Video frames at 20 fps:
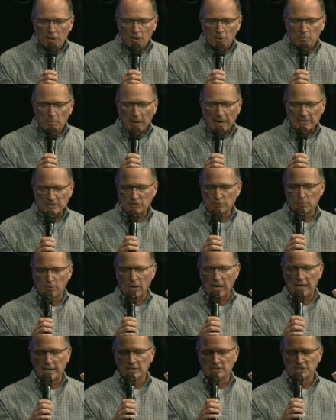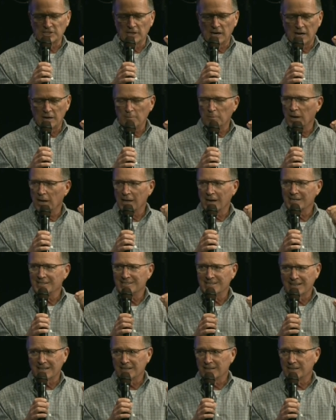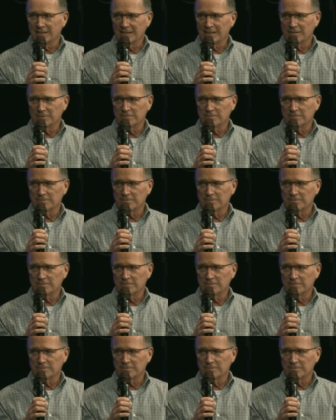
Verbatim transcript: Pastor Brad is not my identity.